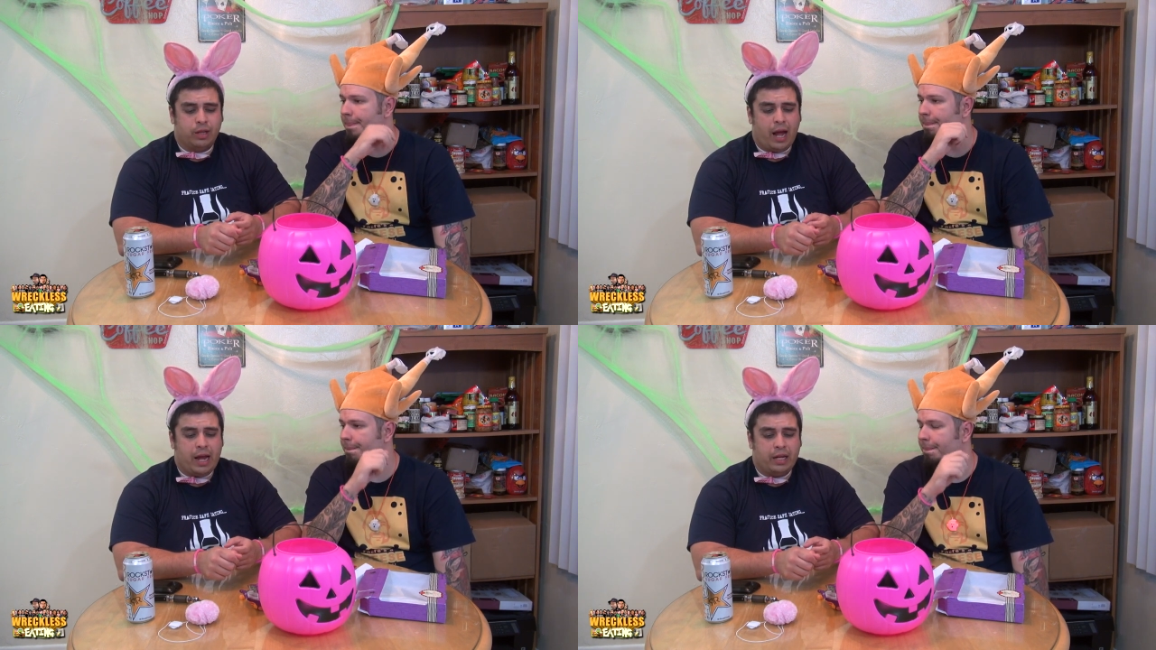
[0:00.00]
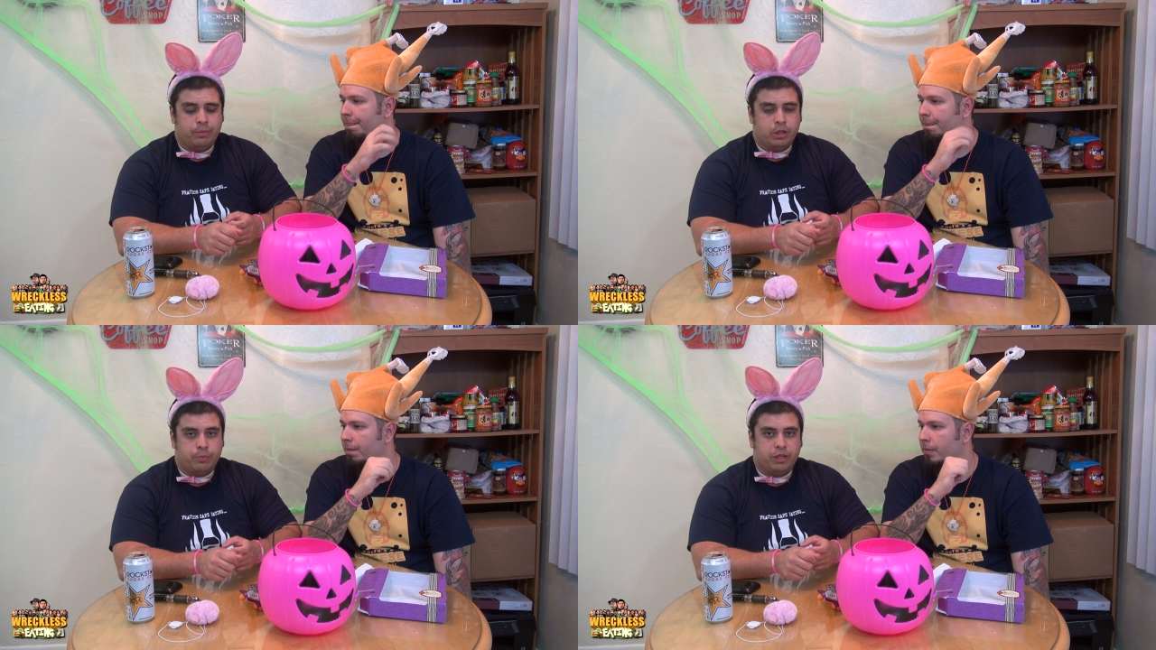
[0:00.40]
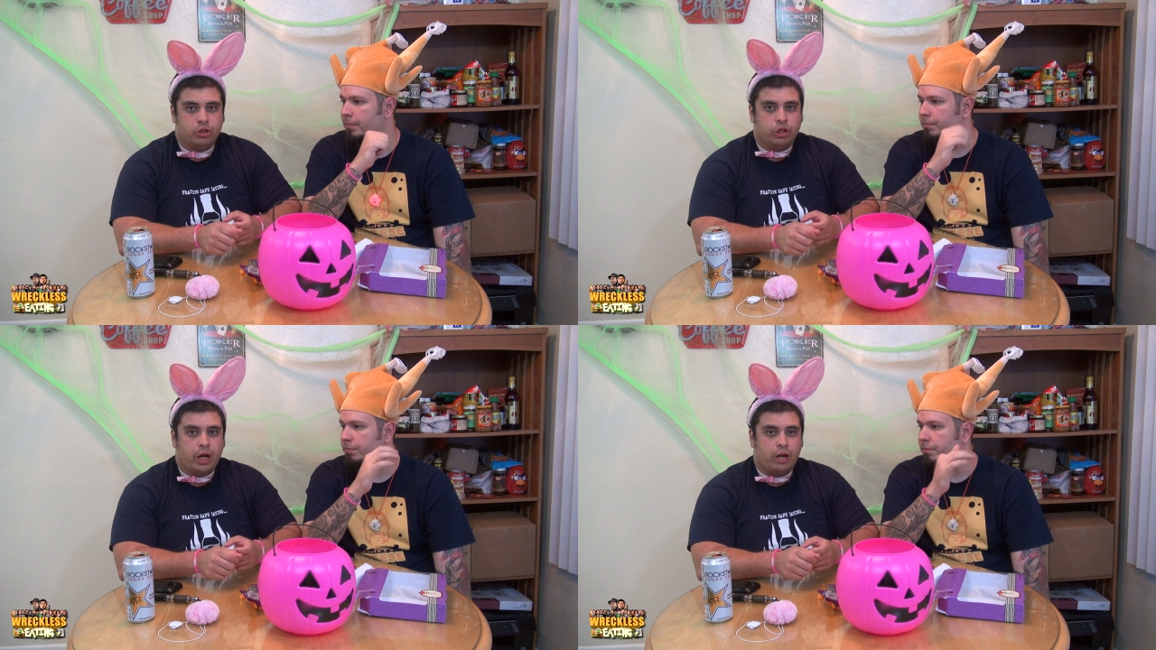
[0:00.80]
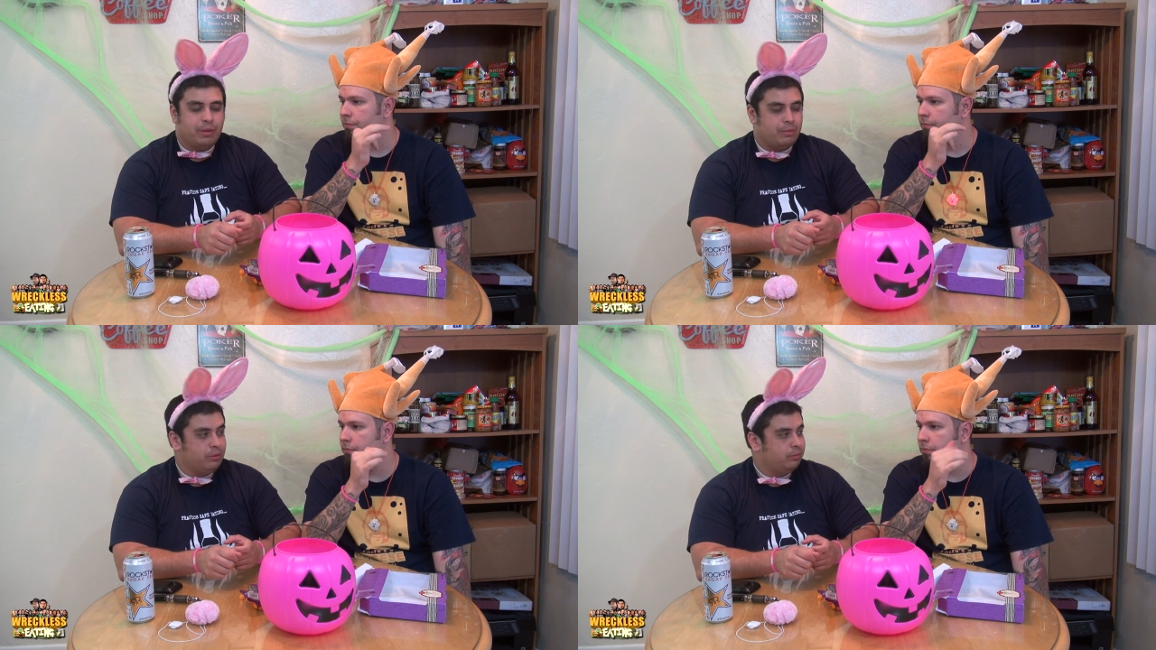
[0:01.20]
Speaker 1: guy and he just beats the shit out of
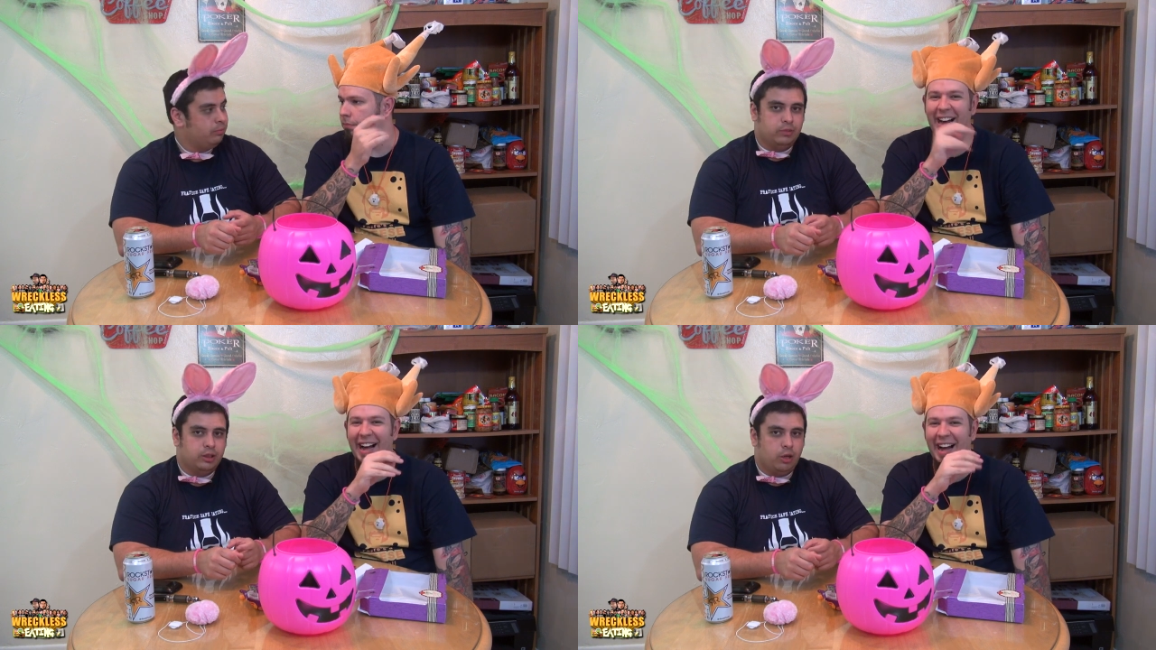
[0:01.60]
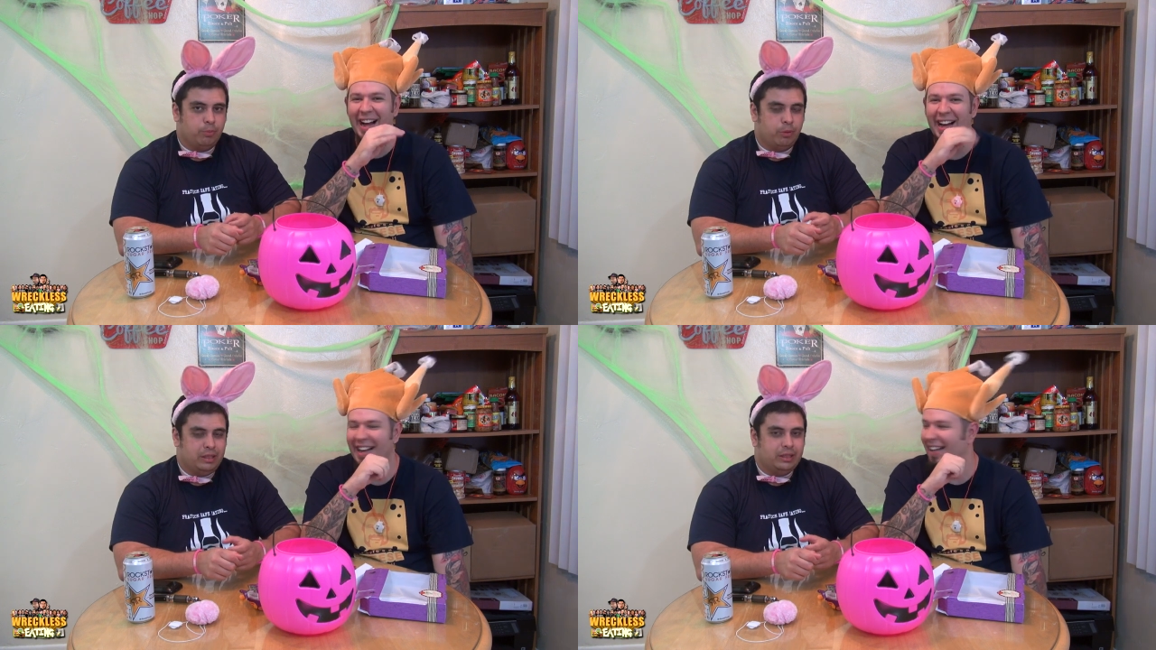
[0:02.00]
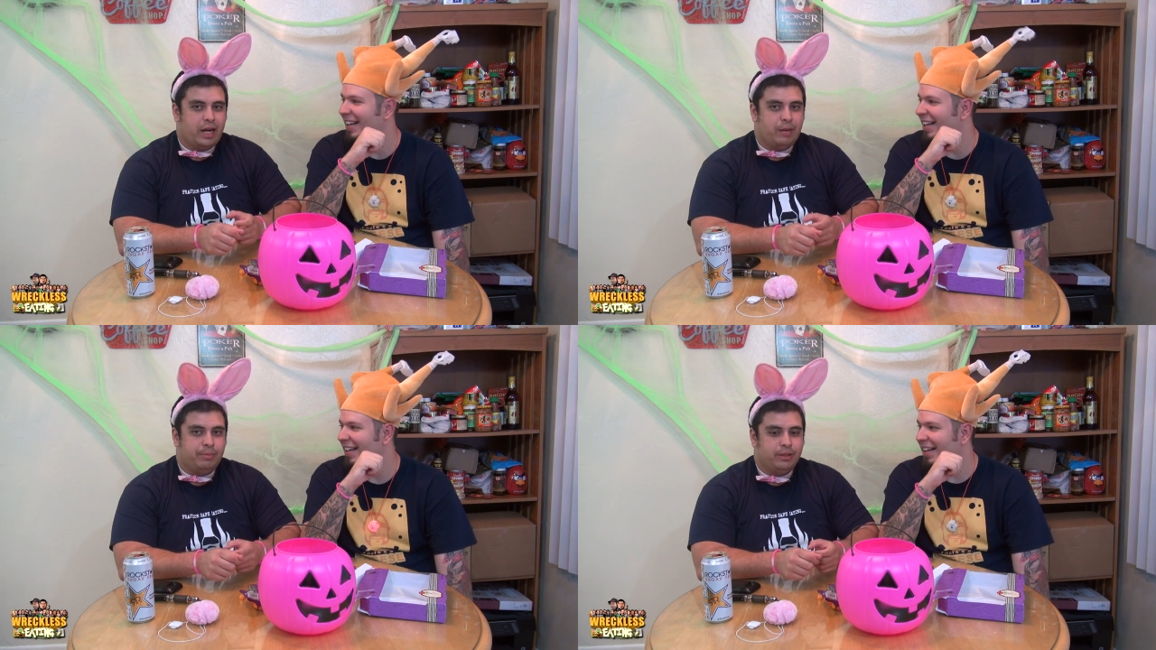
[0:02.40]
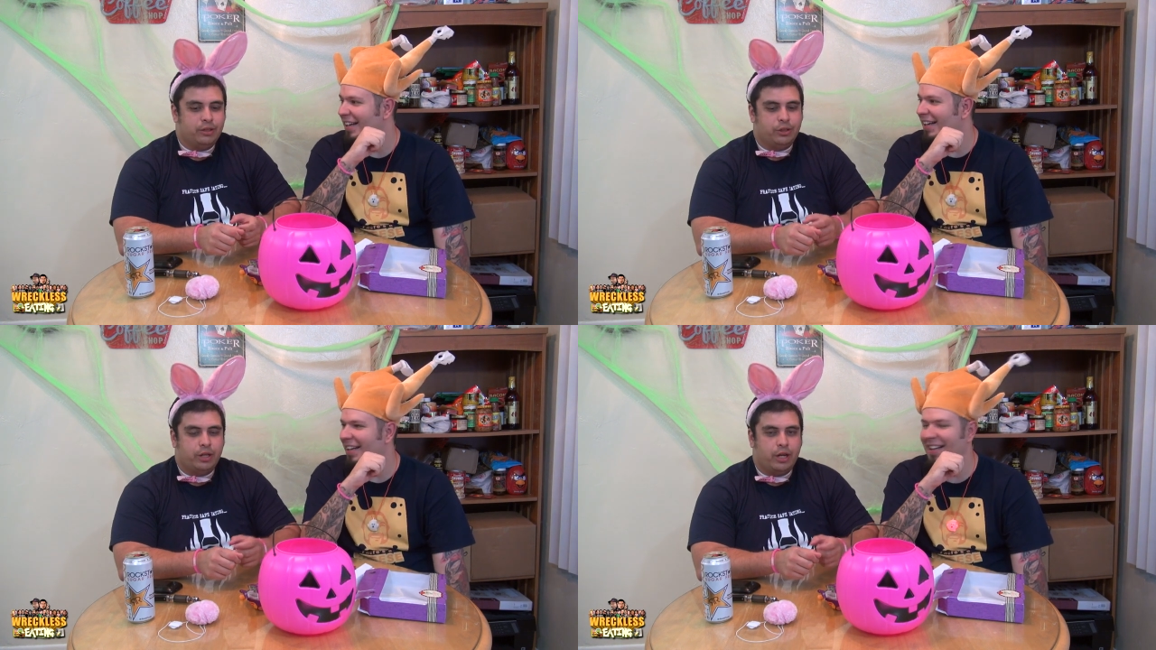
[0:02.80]
people. It's called Prison Guy Beats
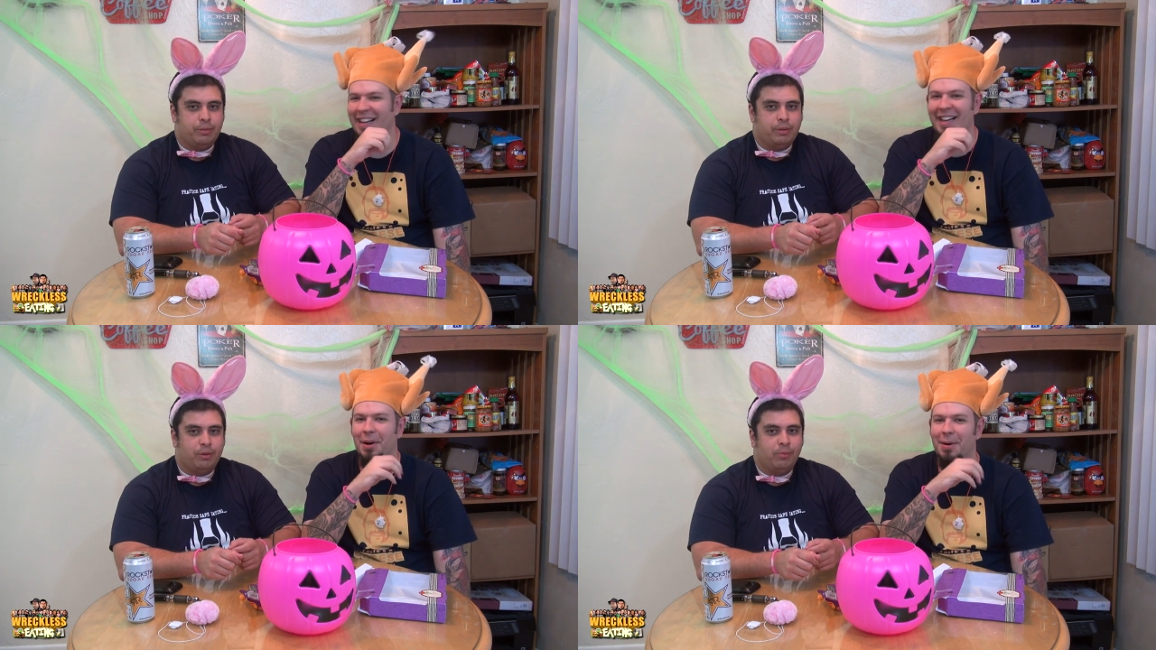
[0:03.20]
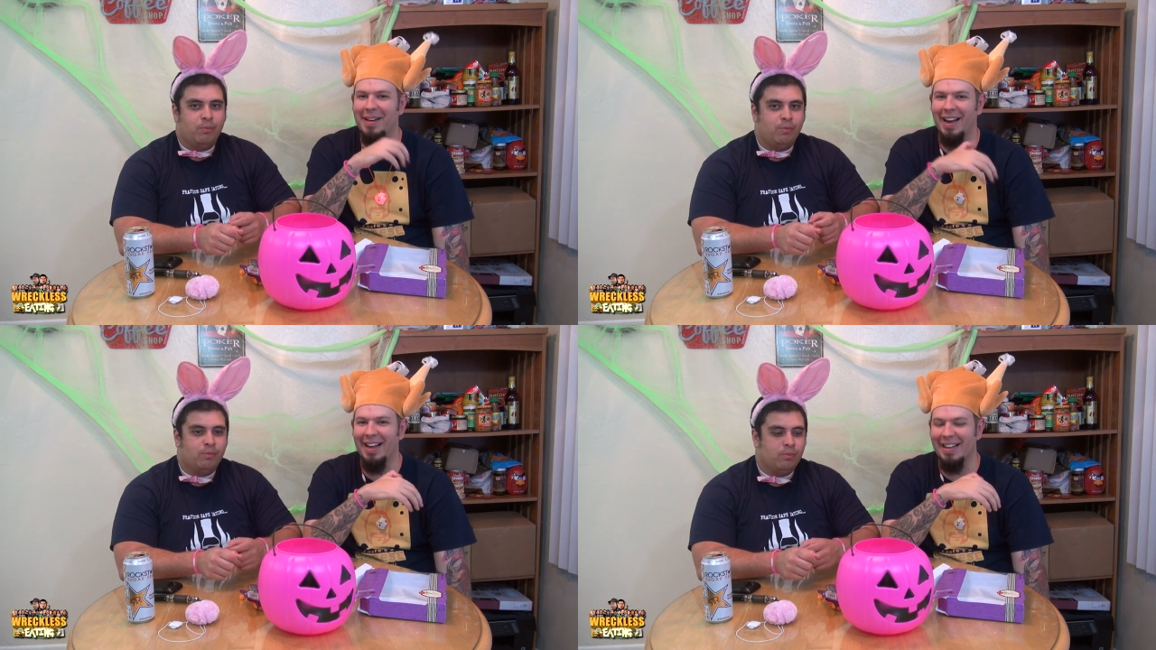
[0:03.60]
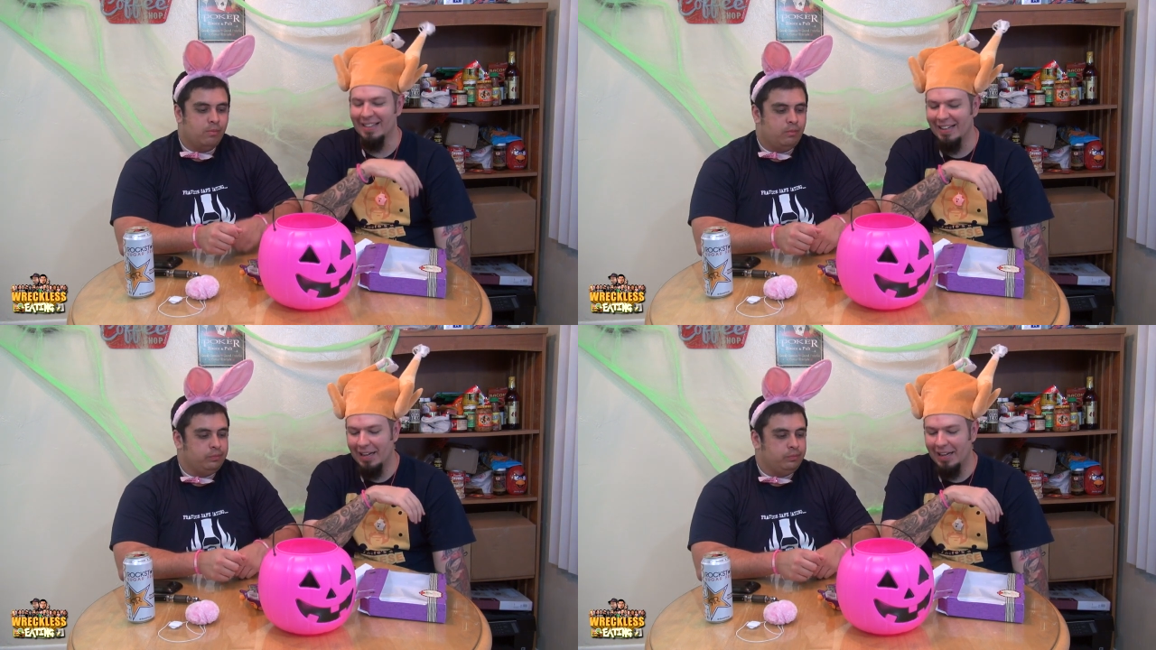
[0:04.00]
the Shit Out of People. Okay.